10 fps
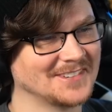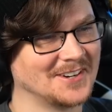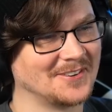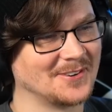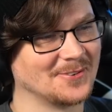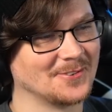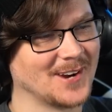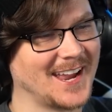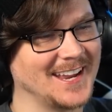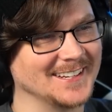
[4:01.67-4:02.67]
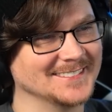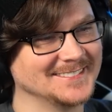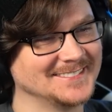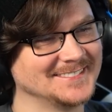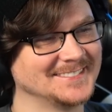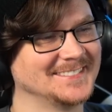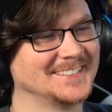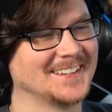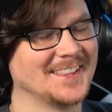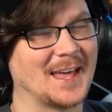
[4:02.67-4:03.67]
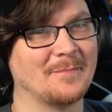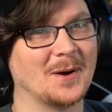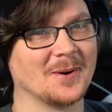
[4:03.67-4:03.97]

unresponsive engineer. That